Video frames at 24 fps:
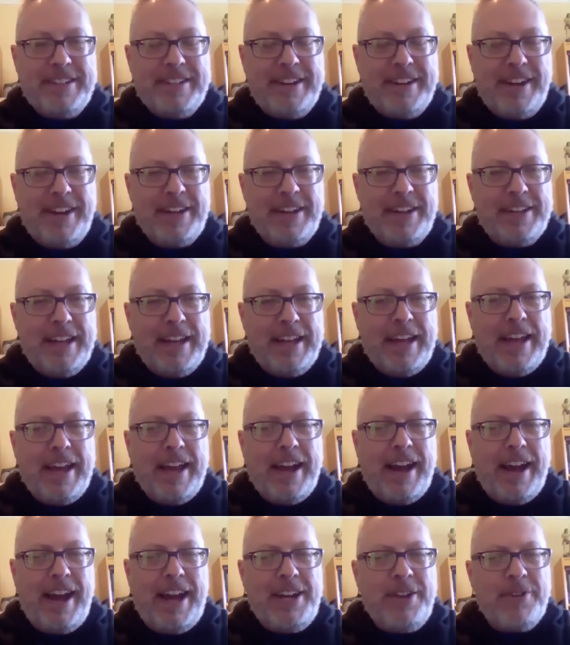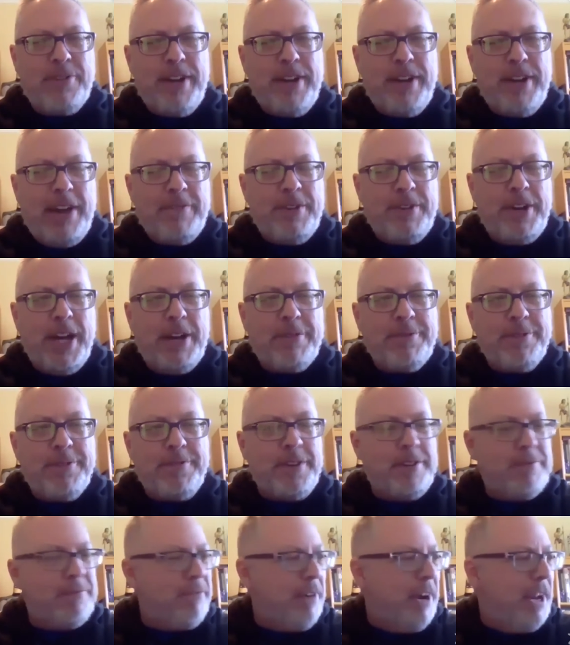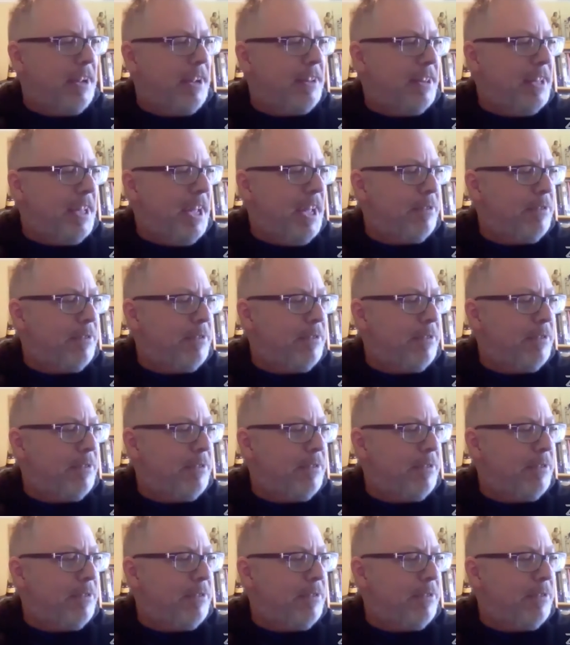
I don't have enough of it, frankly.